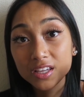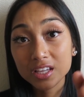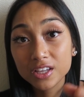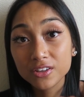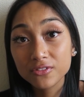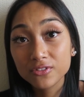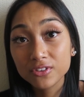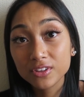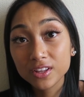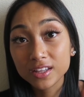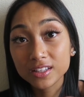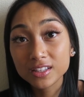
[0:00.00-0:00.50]

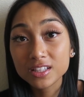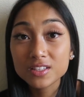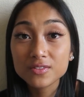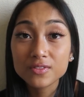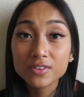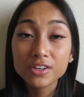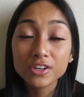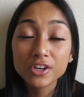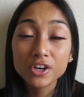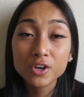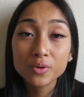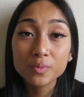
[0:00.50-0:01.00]
If you like this
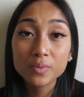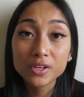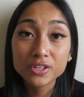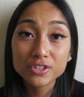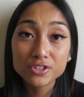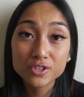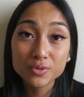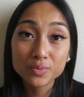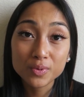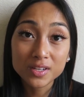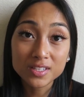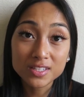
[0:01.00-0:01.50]
video, make
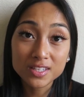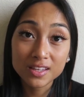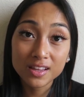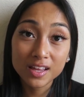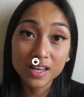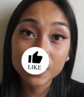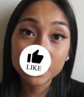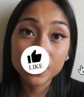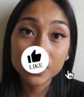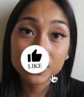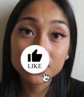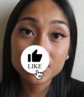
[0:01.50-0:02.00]
sure you press the
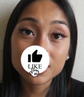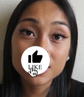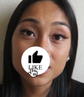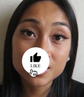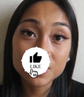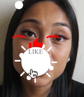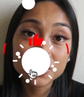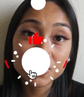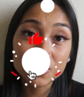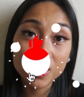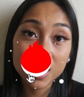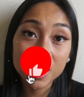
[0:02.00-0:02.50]
like button,
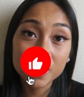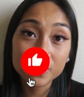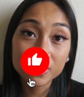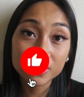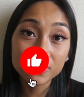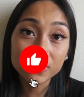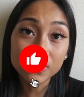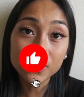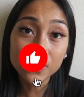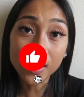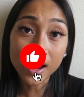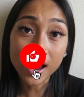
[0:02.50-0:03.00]
subscribe
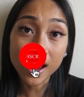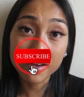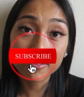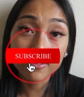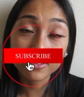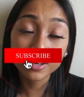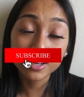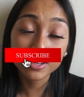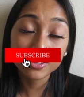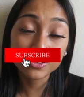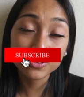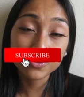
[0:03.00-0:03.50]
if you
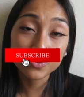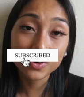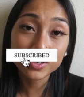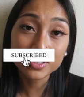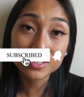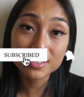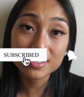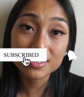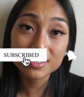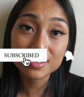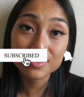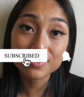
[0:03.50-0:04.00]
haven't and you
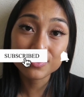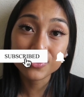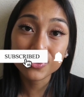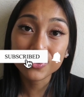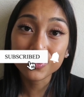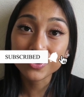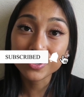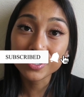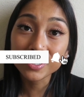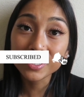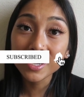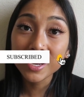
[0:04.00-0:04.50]
want to see
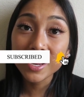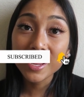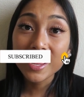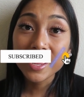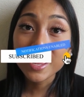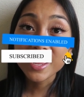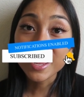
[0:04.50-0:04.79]
more.